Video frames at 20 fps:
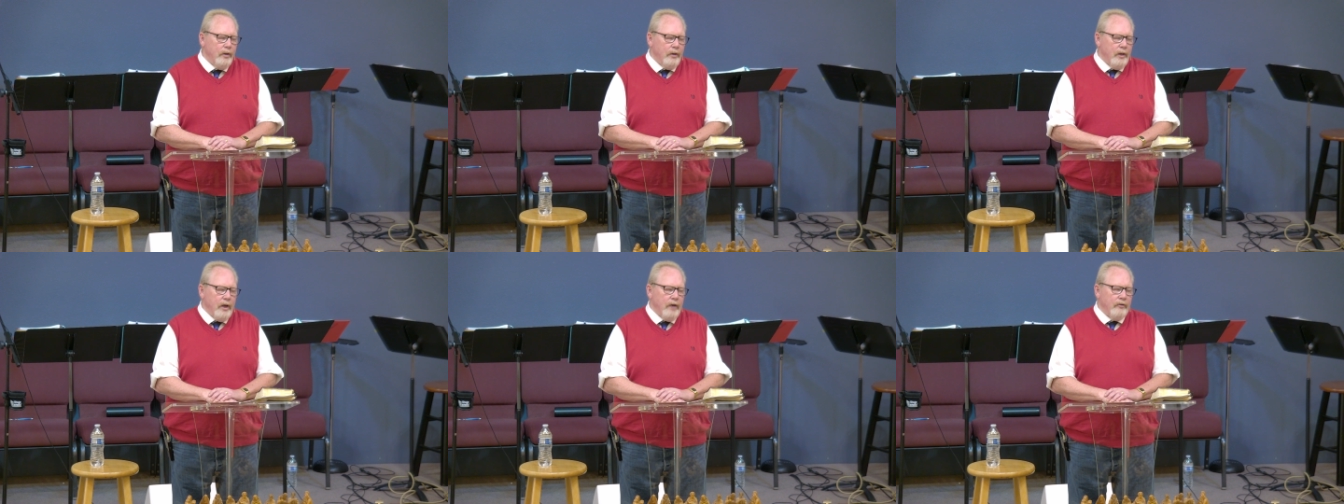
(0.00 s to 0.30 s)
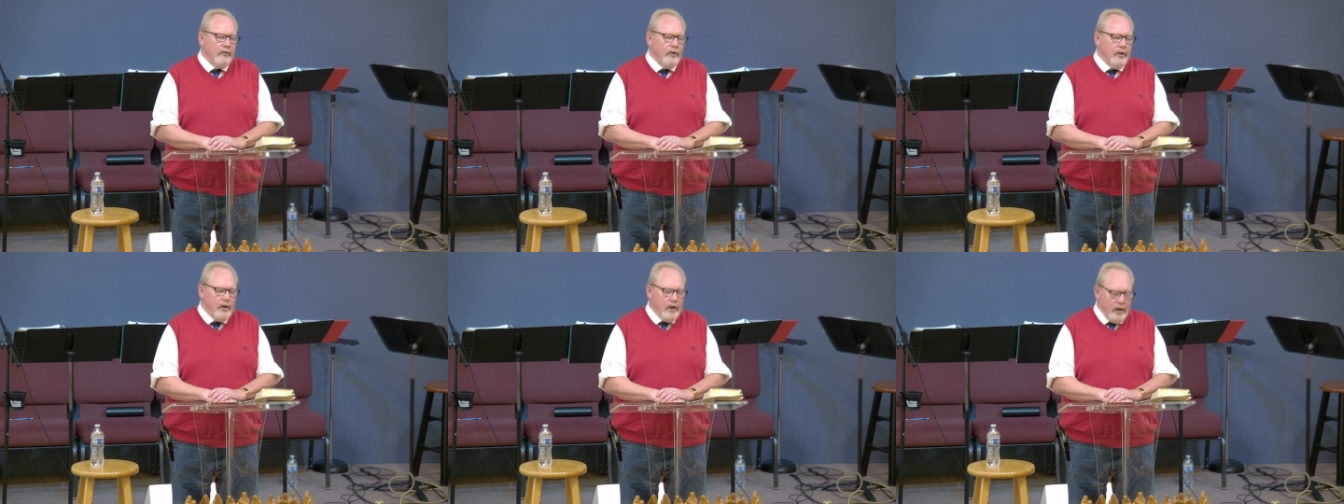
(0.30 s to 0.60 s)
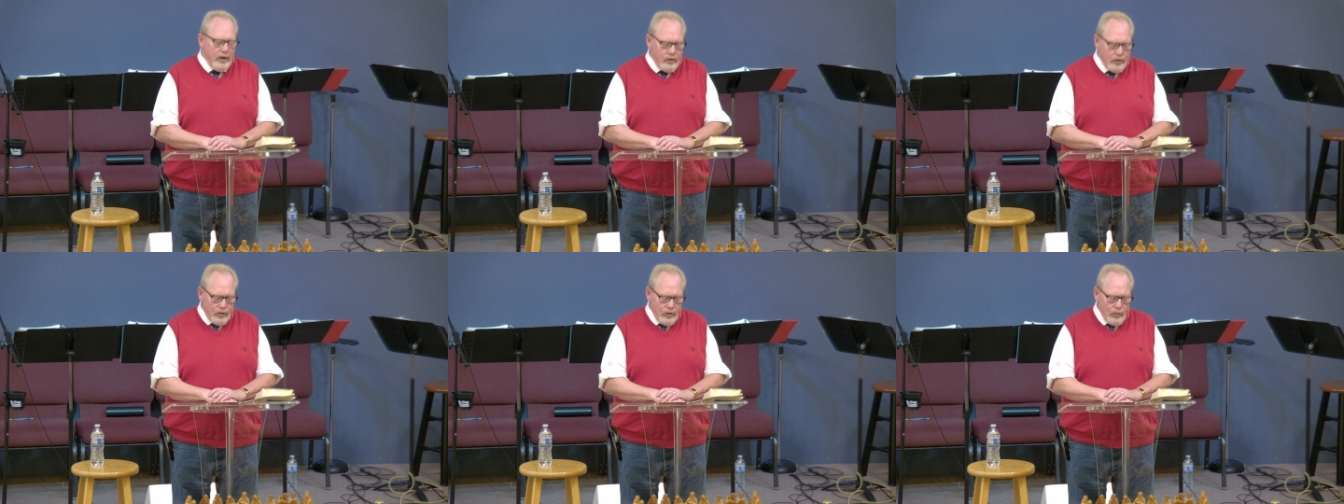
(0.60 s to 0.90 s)
that as a
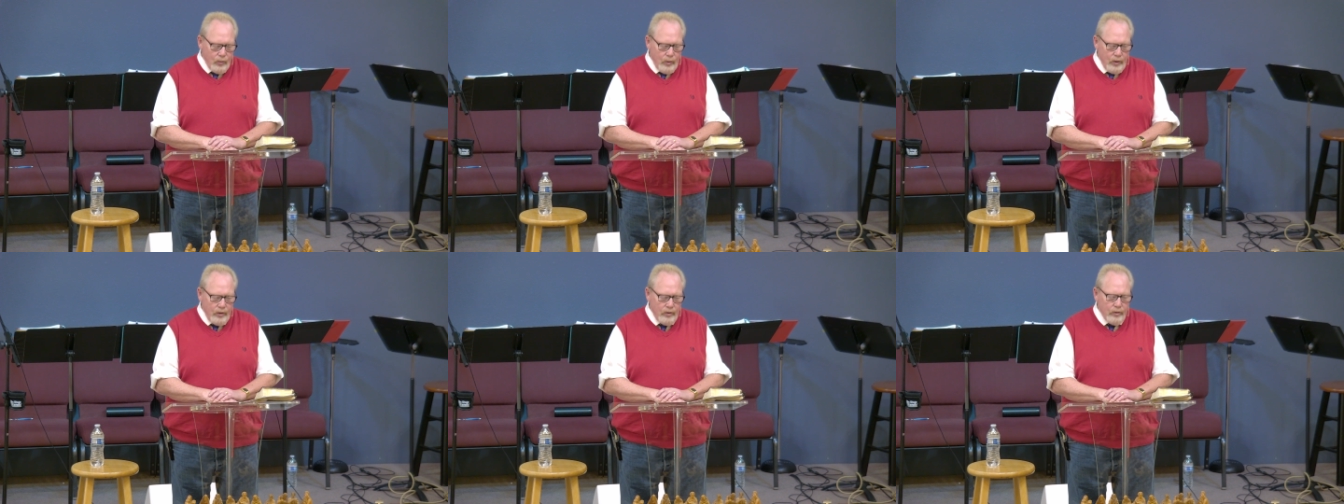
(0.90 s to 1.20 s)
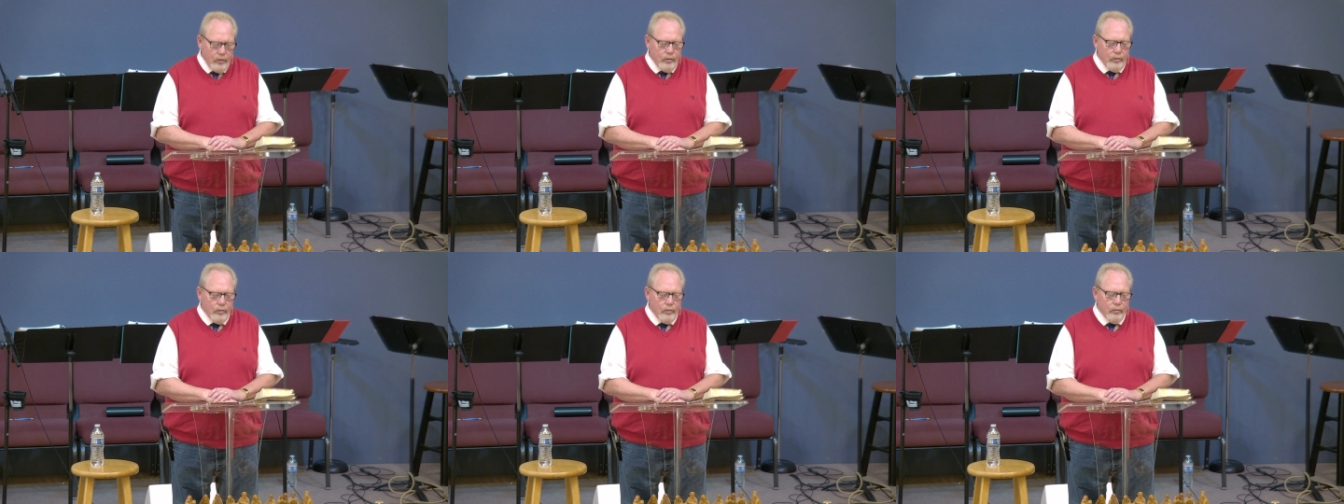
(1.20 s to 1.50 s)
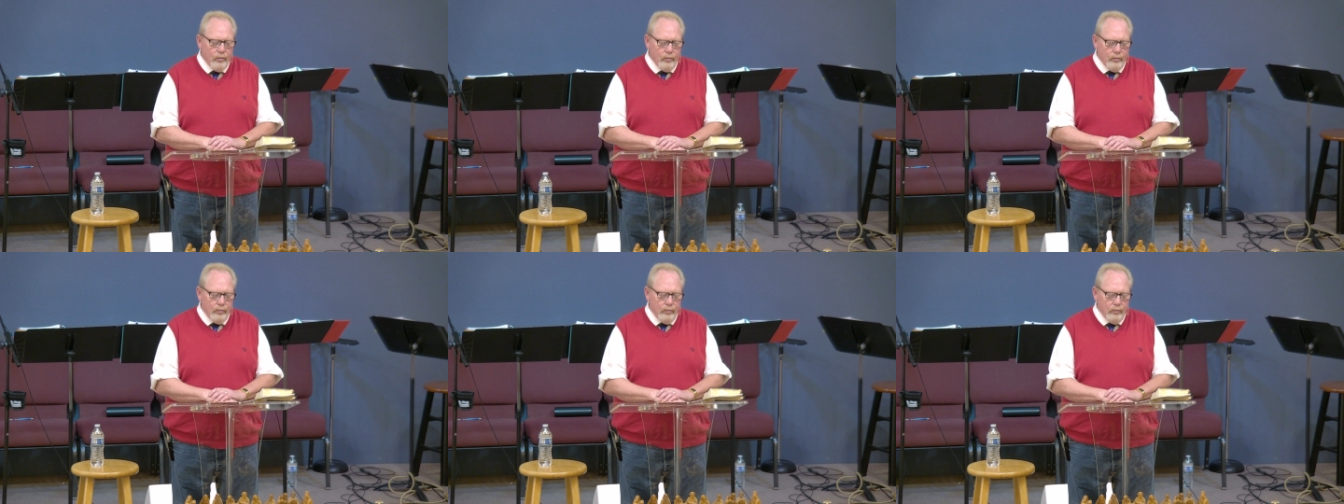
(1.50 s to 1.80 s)
nation we do.
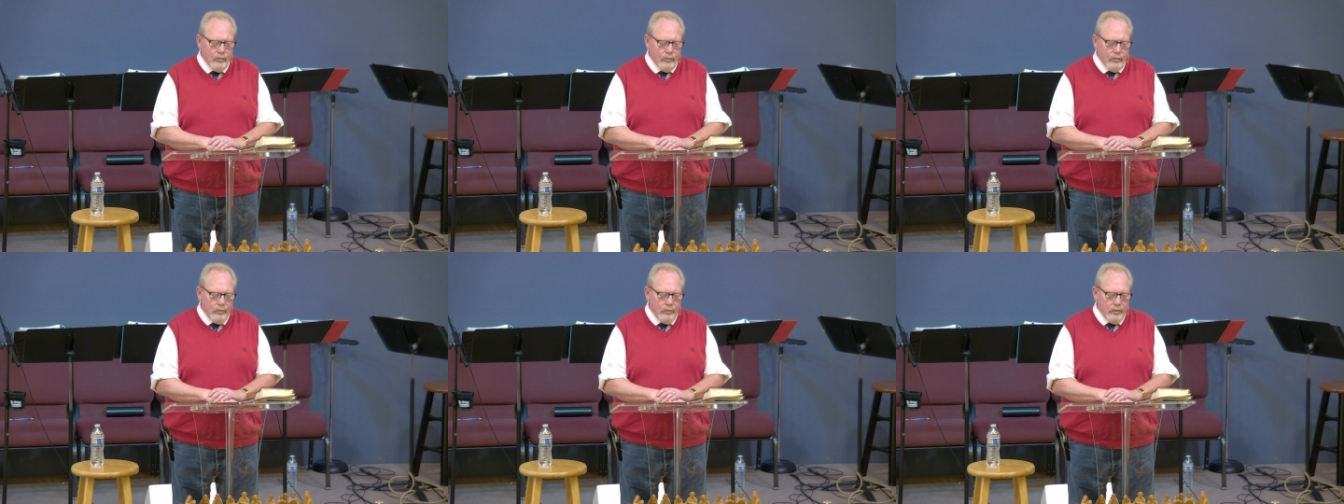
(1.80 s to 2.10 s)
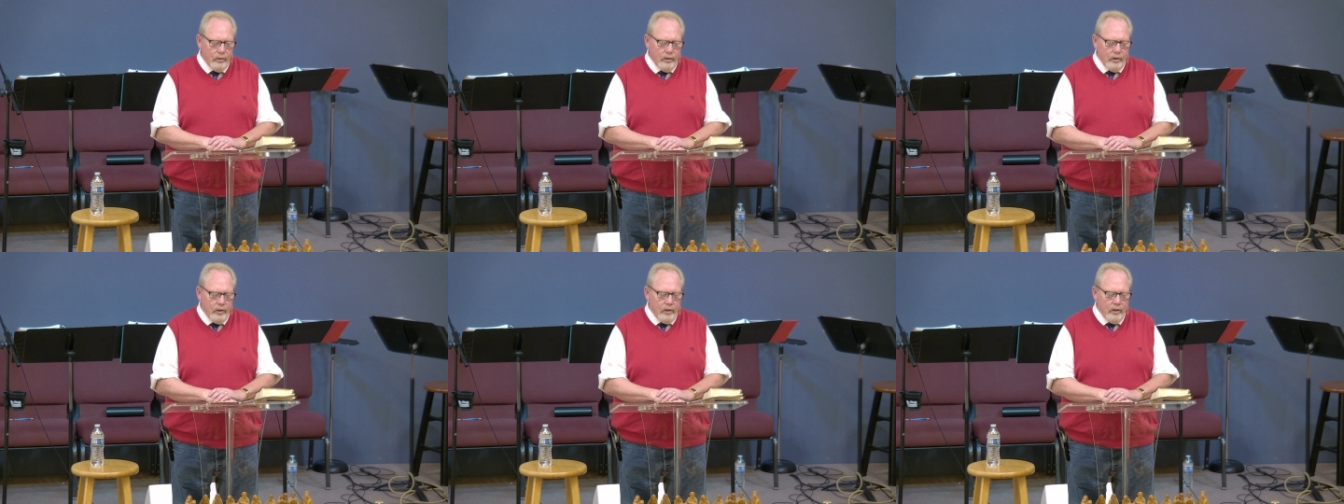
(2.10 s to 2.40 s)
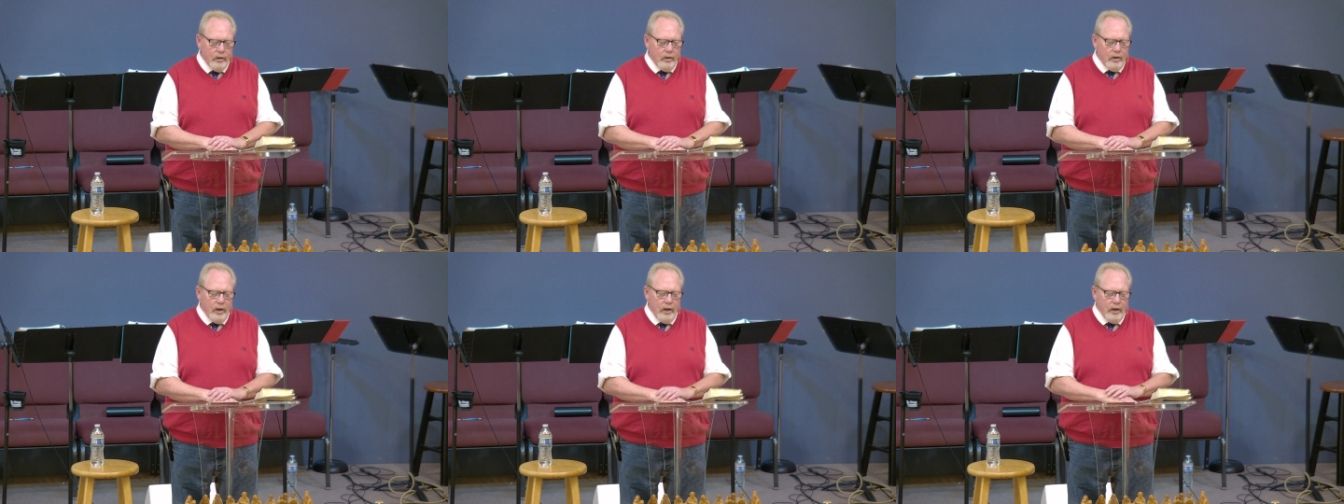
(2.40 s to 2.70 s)

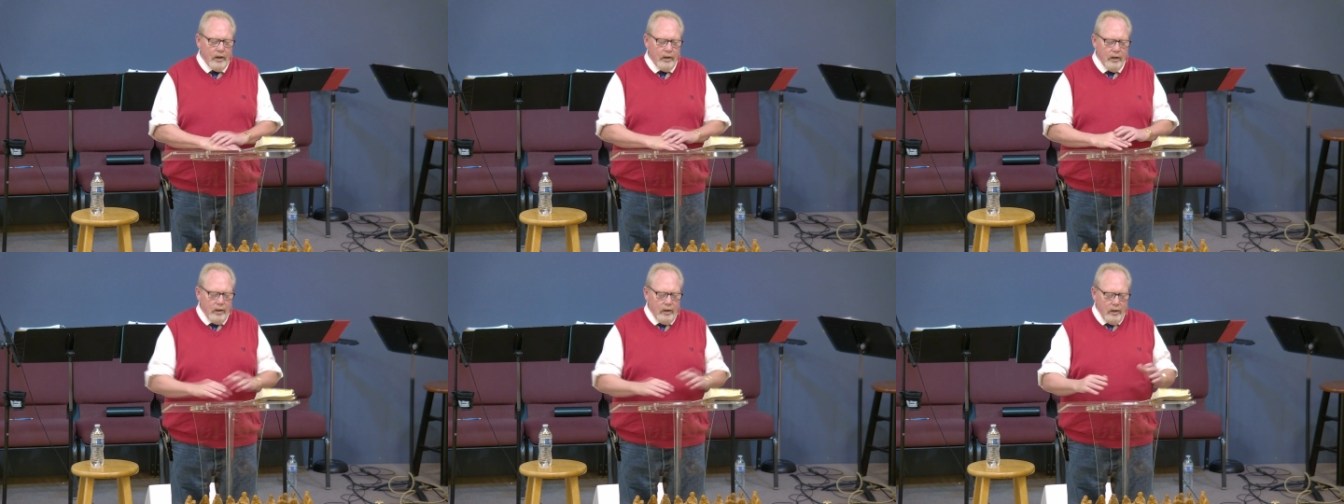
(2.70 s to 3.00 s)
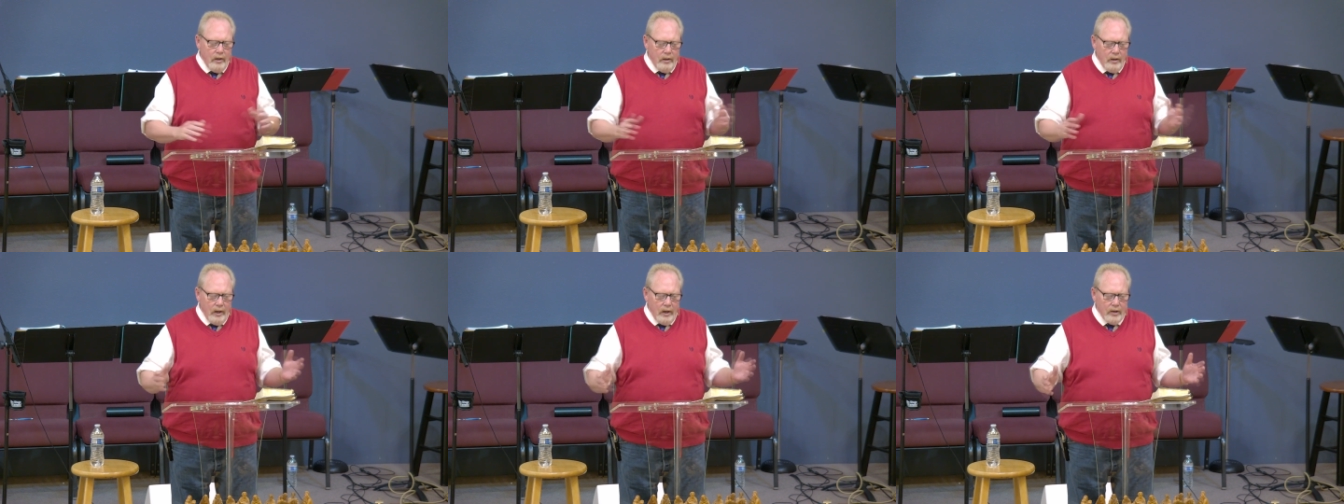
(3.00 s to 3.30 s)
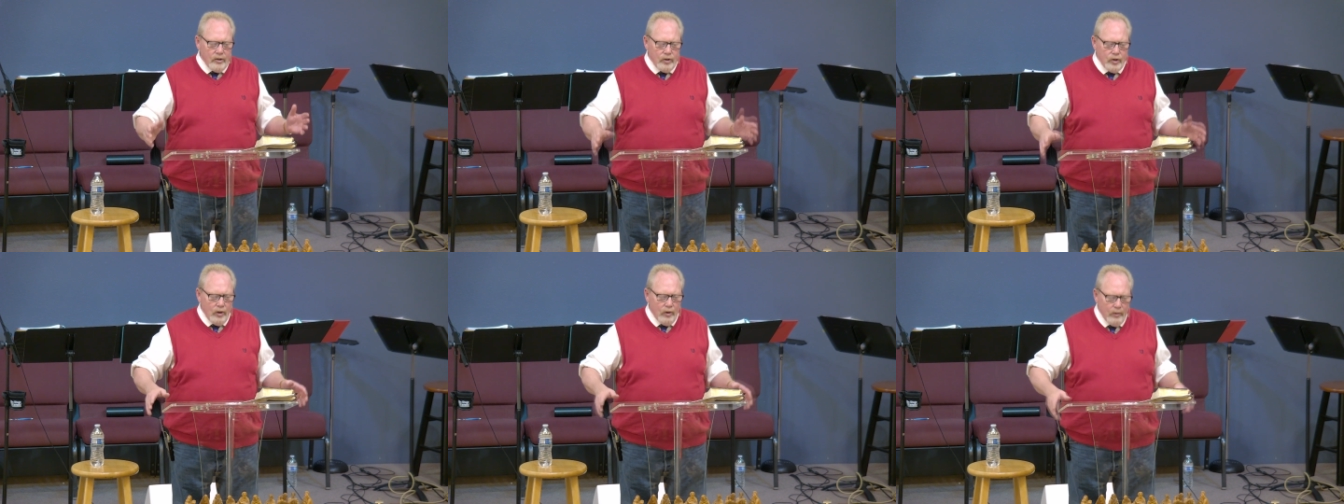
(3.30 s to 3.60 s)
And like
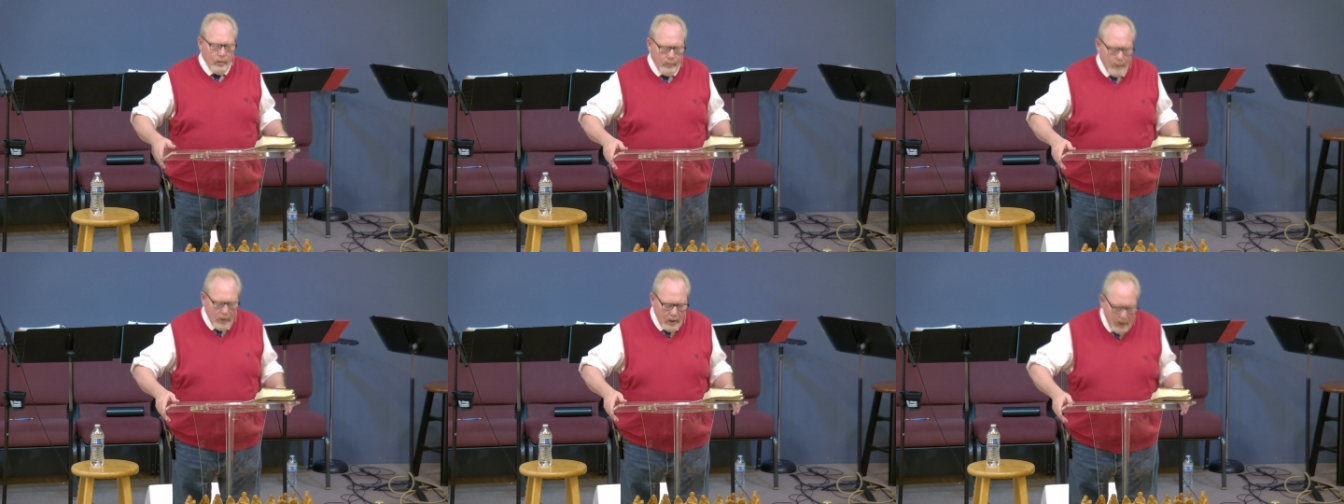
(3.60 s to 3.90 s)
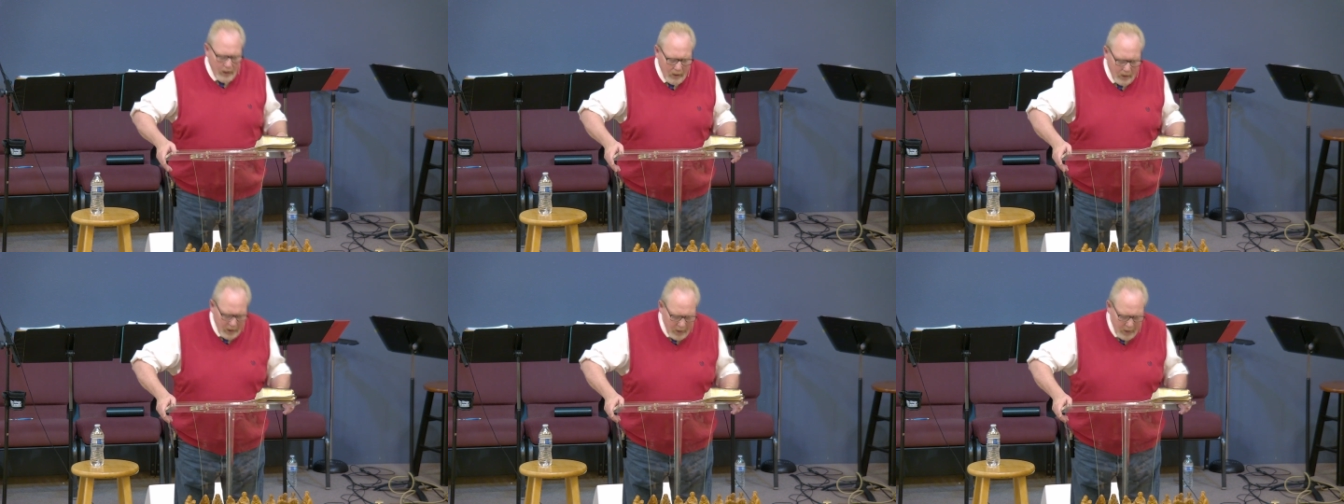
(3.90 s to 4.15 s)
like Jeremiah,